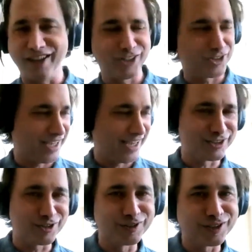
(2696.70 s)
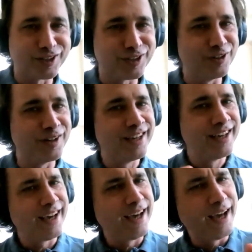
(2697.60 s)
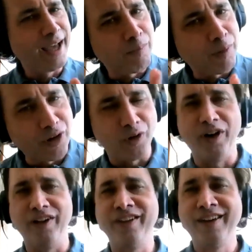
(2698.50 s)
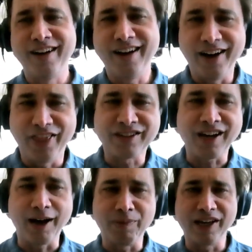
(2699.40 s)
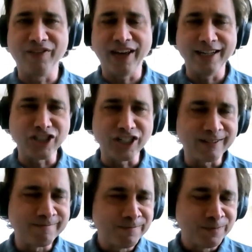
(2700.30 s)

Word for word: the National Cancer Institute uh, and put on uh, the topic of aging.